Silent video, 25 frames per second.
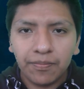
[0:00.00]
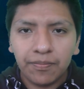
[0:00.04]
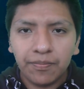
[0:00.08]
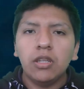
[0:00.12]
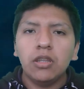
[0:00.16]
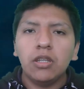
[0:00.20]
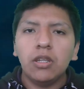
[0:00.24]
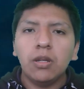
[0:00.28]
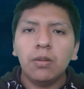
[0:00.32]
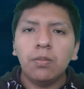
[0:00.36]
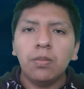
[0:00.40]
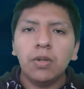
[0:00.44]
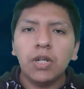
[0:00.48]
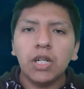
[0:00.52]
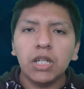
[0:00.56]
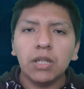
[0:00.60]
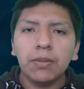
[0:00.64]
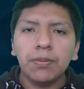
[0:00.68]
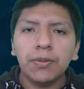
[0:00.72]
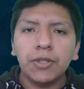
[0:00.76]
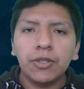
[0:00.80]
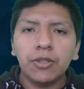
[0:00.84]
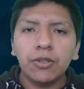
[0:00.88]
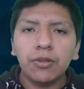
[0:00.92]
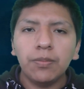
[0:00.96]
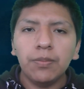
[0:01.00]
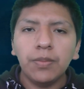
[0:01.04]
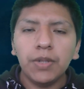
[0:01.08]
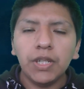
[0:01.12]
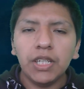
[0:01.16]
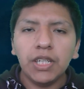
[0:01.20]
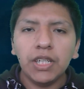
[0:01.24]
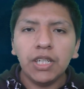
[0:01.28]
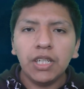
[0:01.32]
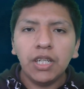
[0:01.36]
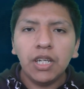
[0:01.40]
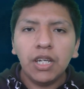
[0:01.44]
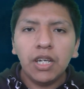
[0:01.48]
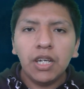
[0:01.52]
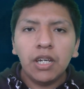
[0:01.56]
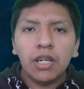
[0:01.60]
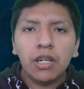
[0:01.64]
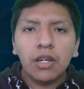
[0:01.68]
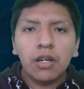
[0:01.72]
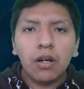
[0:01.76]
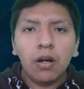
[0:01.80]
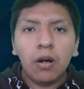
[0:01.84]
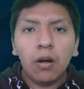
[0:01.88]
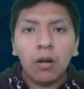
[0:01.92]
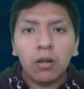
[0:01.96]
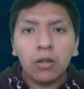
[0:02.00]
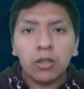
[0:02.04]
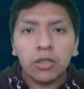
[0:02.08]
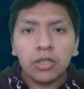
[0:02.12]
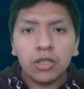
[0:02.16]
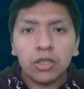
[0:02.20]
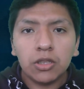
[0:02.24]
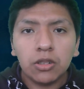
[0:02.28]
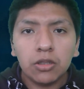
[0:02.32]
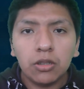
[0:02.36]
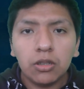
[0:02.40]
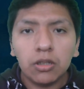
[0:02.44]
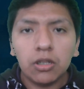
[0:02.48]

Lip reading: The verb to be also